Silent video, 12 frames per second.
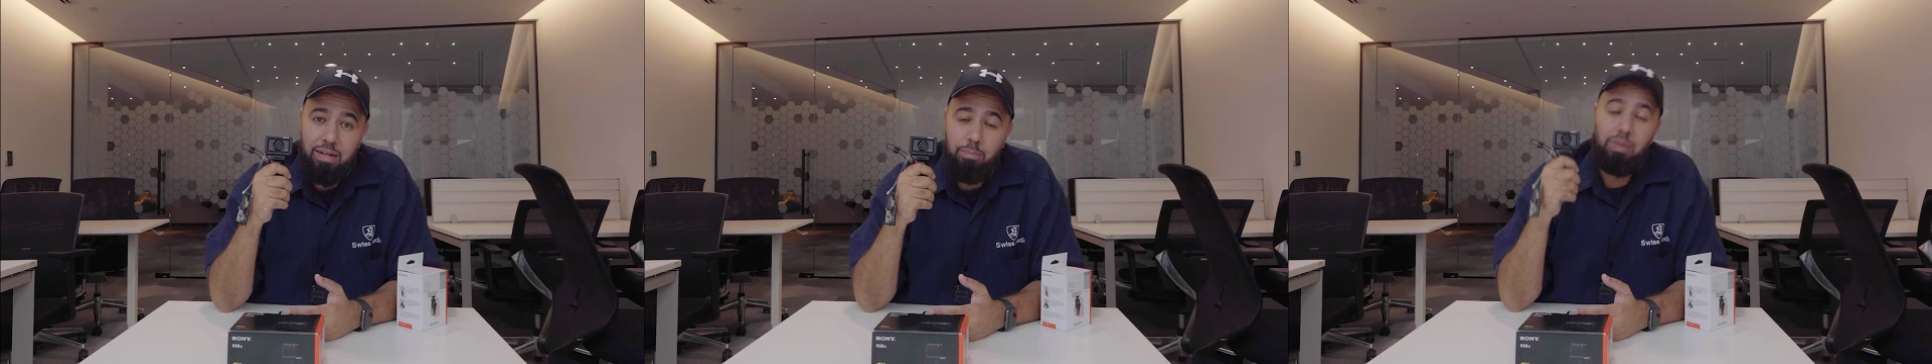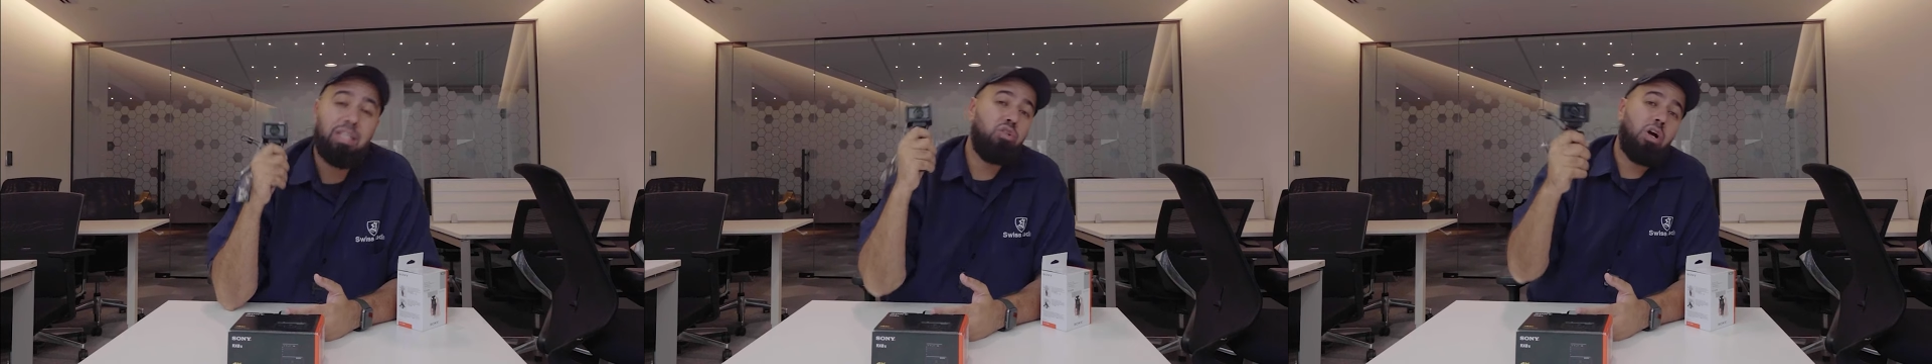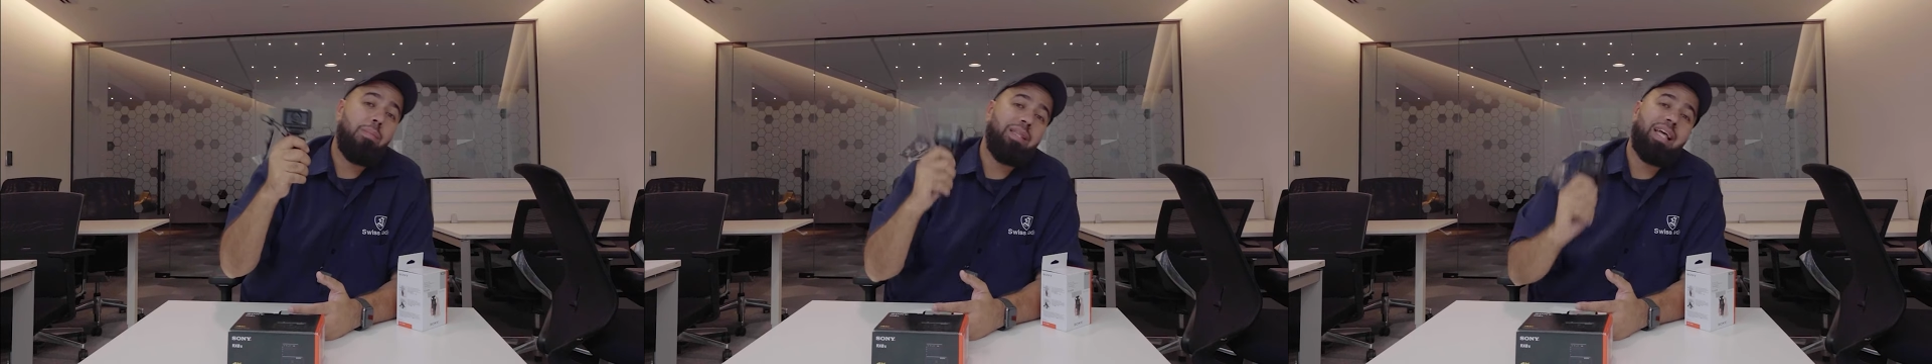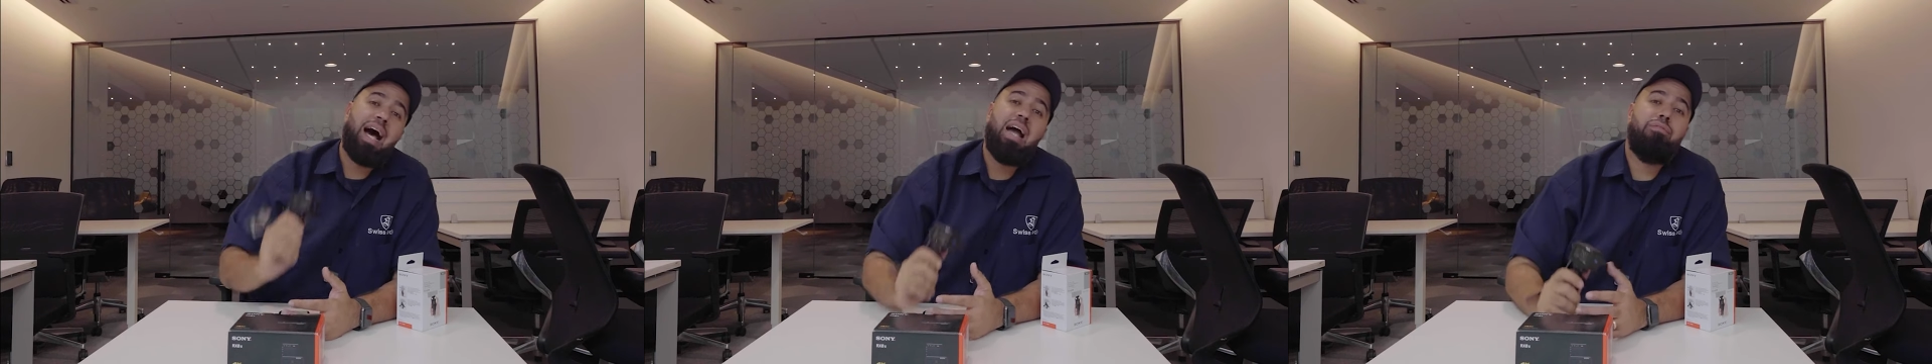But let's talk
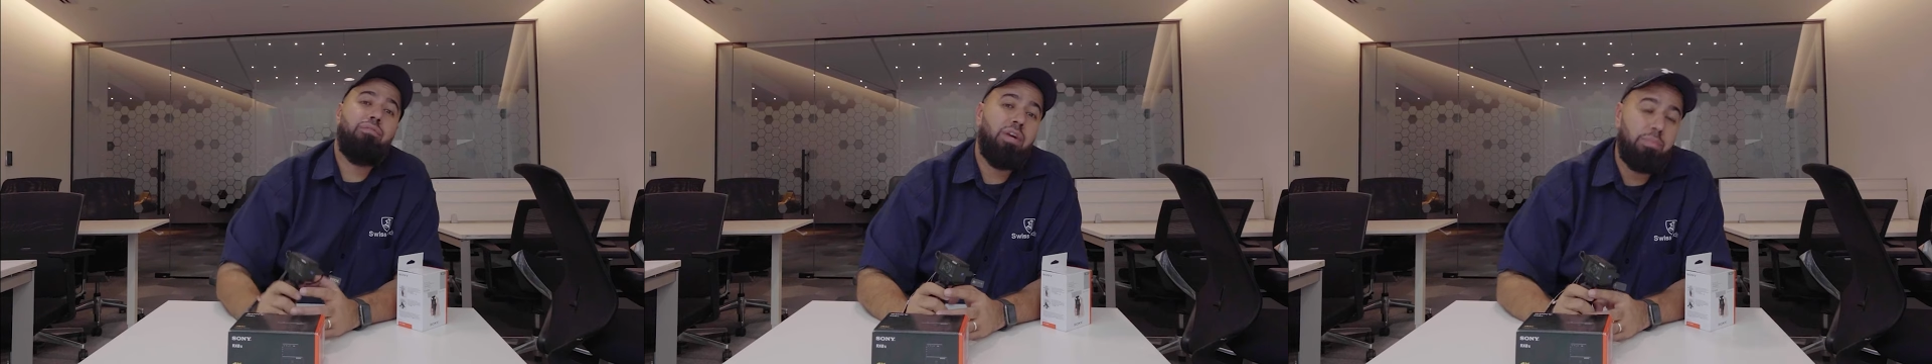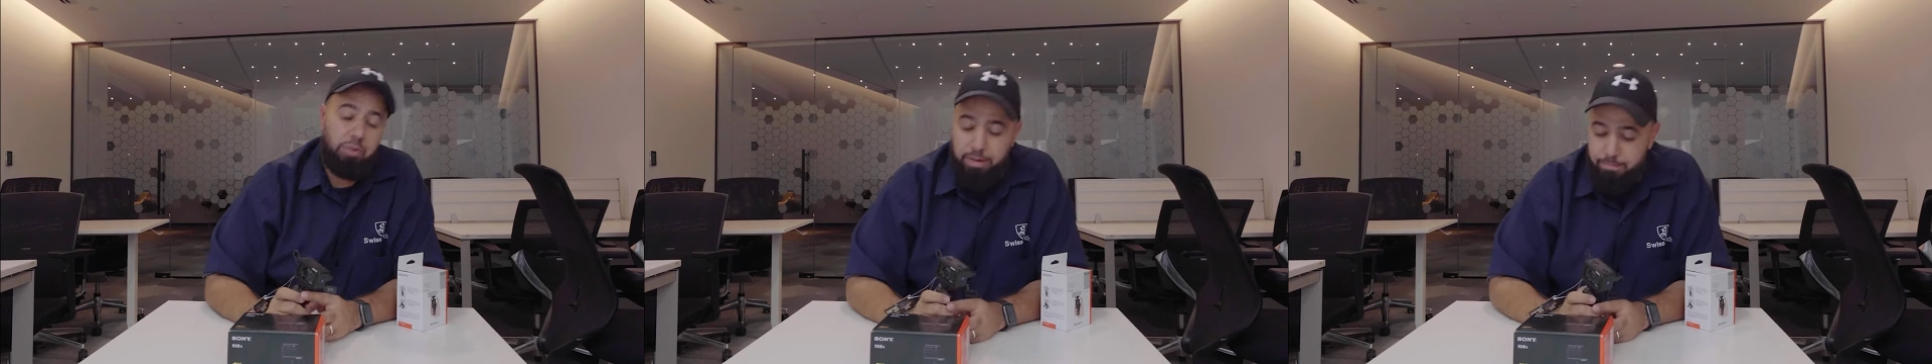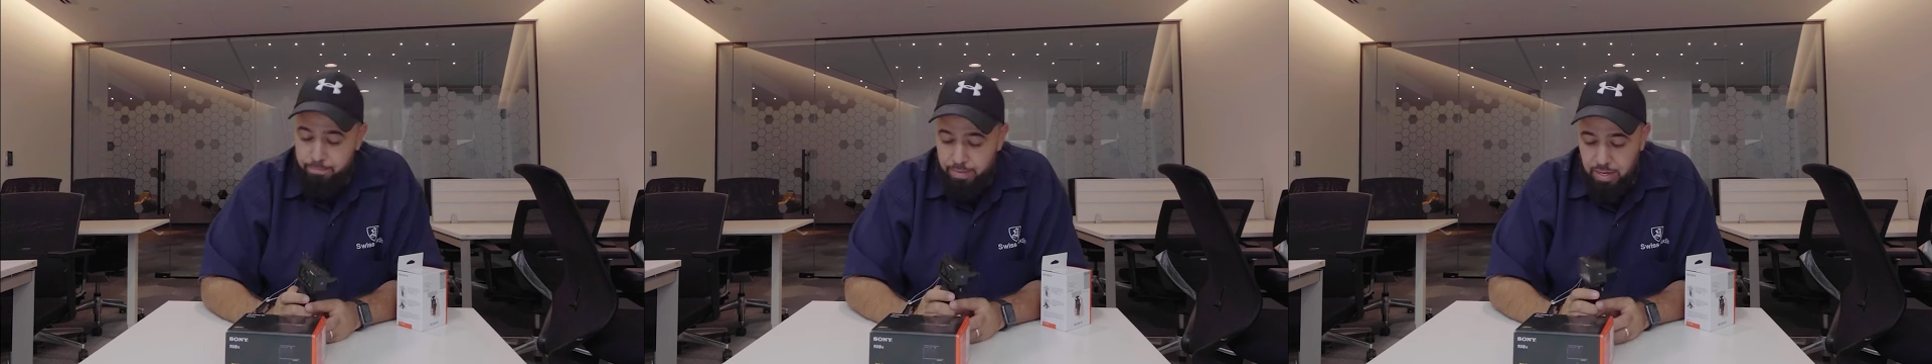about the high frame rate.